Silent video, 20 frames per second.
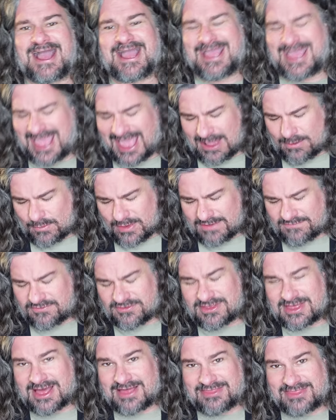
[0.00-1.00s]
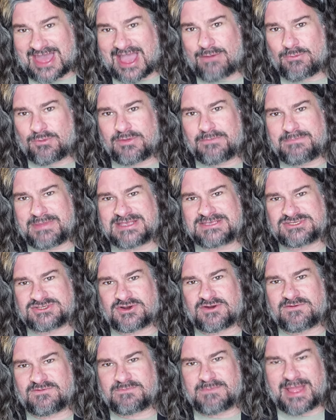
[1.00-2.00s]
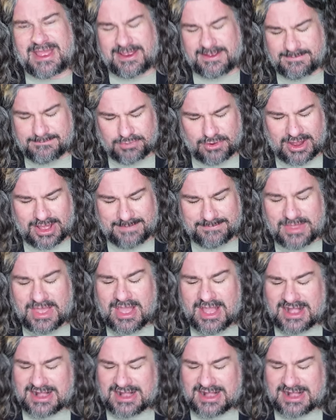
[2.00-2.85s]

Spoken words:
I can't wait for that. That will be sort of my prime.